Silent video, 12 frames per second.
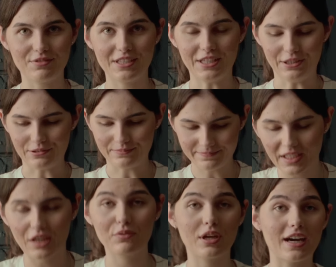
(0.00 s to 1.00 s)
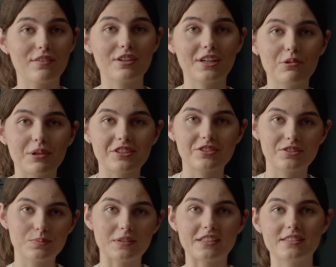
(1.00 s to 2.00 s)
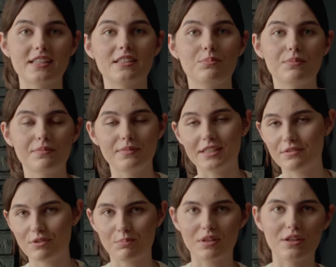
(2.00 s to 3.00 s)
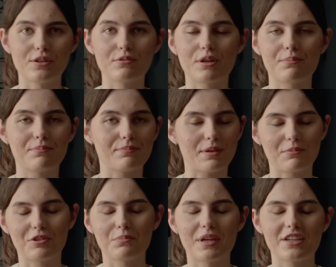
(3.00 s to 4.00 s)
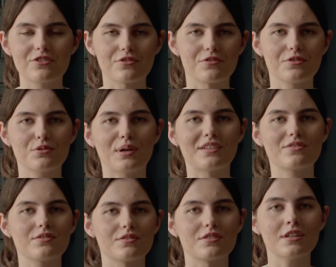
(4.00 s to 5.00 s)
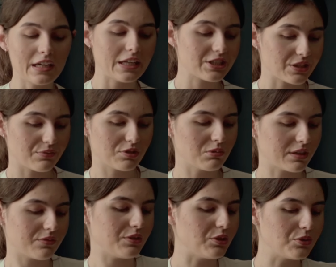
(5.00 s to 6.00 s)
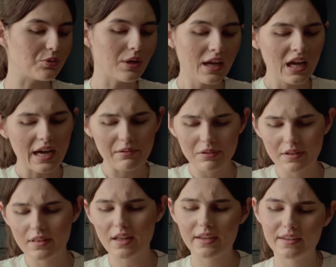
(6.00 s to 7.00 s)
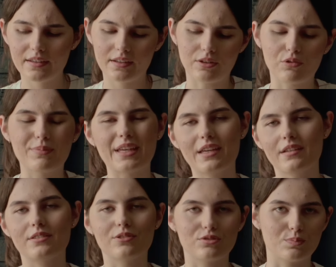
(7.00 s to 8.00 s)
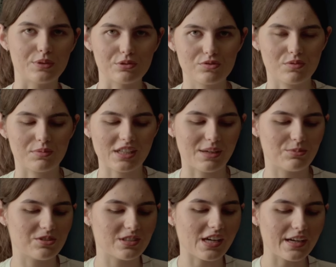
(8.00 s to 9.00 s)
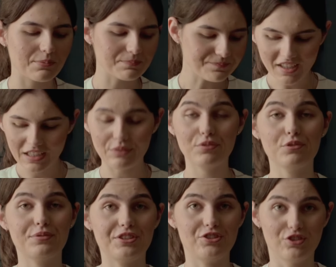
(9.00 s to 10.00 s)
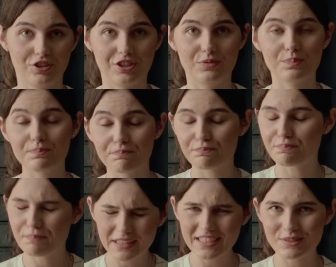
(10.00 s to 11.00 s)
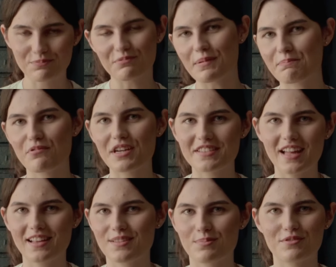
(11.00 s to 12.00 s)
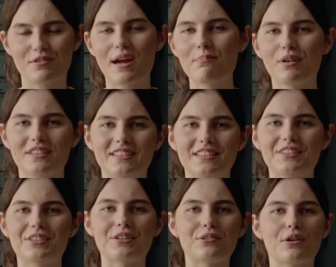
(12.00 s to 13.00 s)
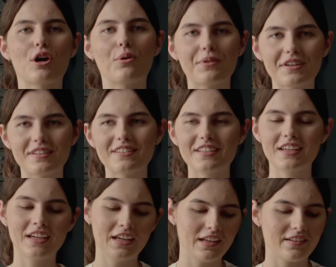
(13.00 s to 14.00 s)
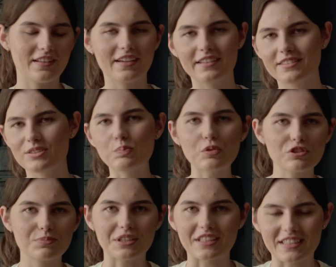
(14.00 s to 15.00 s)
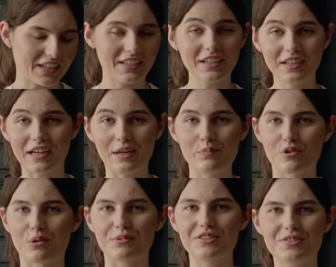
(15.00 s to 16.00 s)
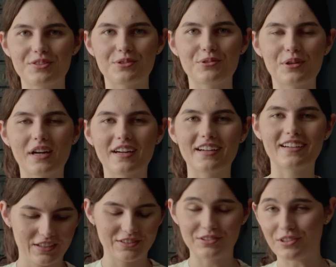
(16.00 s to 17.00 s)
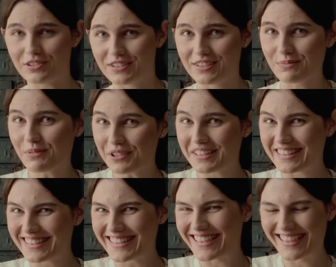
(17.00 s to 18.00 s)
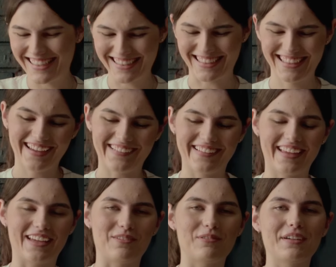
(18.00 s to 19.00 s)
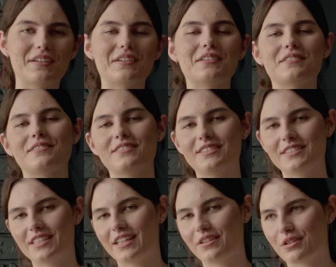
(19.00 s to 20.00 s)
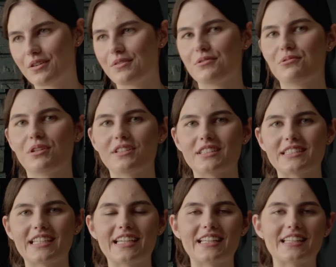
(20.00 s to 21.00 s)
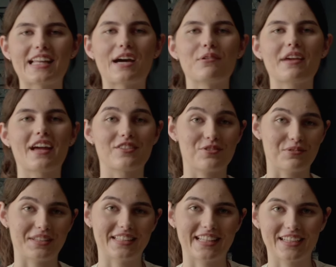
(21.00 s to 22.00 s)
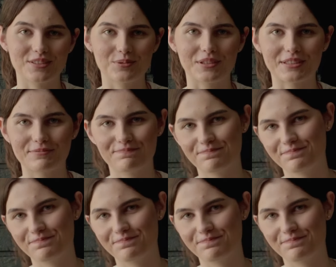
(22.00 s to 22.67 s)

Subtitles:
video. If you have any questions, please leave them below. I'm gonna make sure to answer each and every one of you. I really like, making those builds from time to time. If you've enjoyed, please press that subscribe button, comment, like, support me. And yeah, I promise to not disappoint. Okay, well, take care everyone, and I'll catch you in the next one.